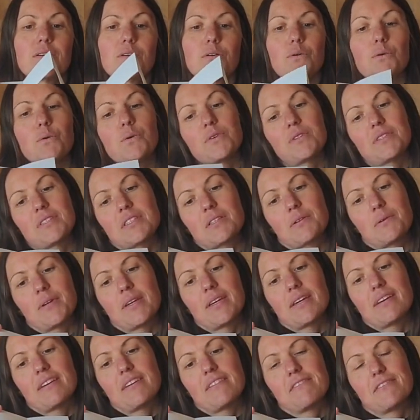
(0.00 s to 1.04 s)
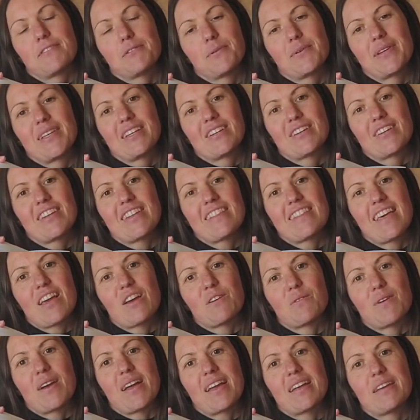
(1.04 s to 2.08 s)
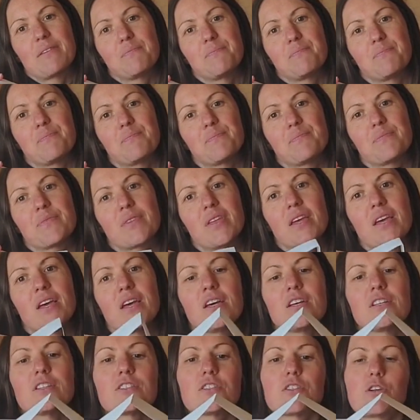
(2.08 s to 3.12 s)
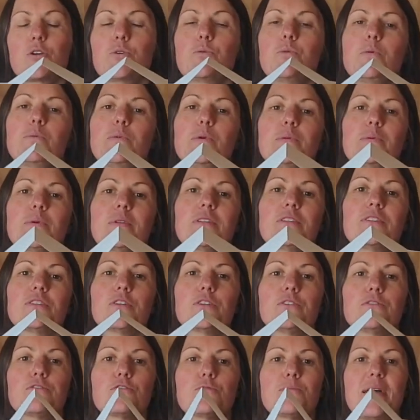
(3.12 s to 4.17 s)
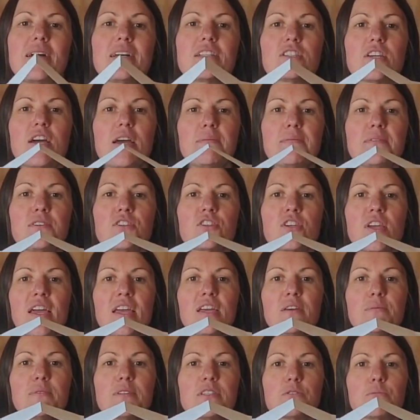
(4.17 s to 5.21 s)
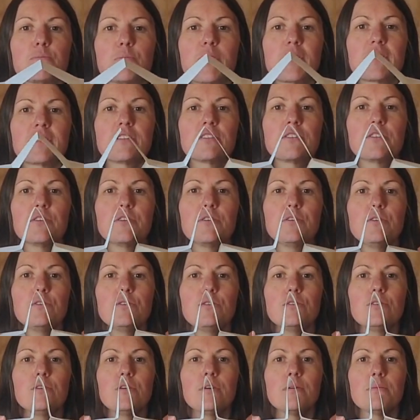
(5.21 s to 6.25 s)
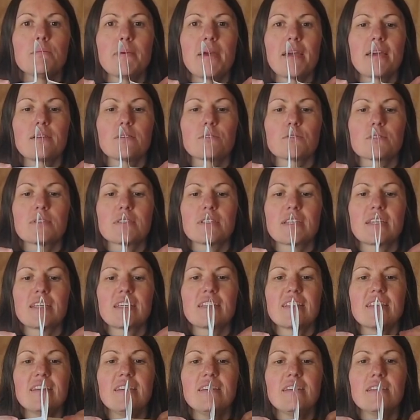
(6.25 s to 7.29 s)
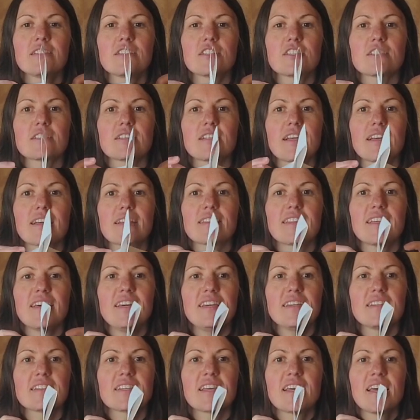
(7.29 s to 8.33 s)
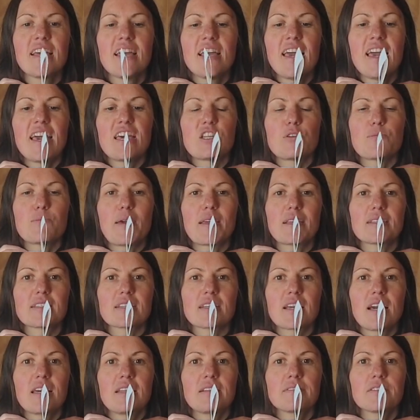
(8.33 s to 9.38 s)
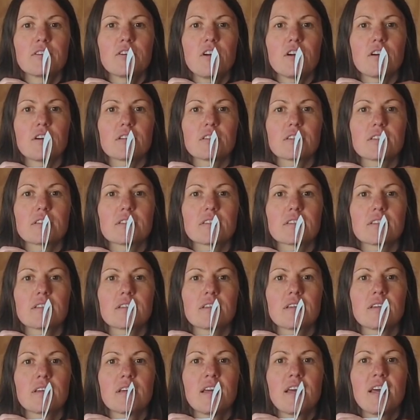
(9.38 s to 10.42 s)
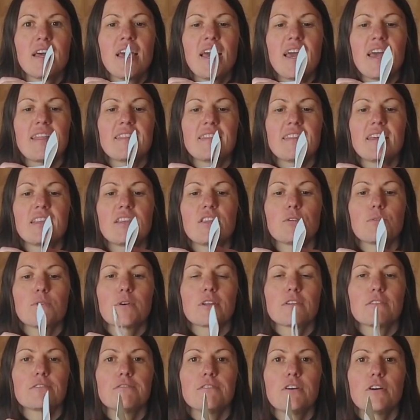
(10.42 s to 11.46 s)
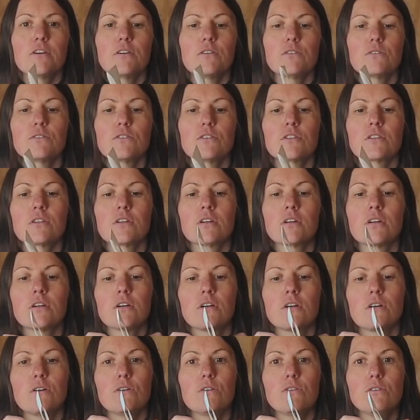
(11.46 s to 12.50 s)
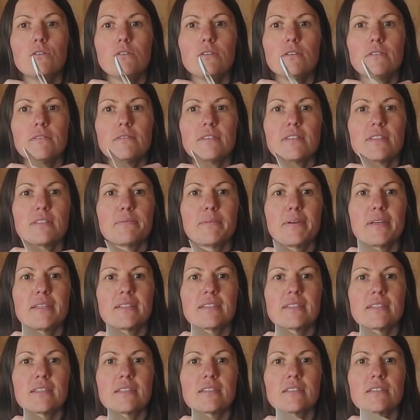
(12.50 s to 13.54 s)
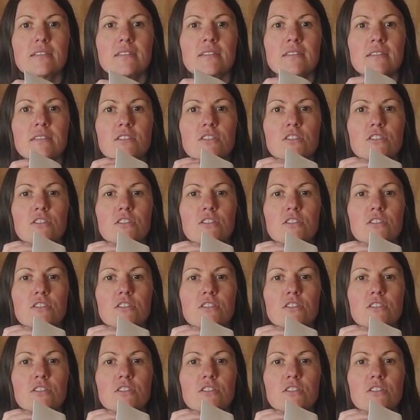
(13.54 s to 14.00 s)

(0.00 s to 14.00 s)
or a square, if we look at it that way. So what we want to do from our diamond shape is bring the 2 panels together, just like that, and it makes a kind of cross. And then you want to fold all of the pieces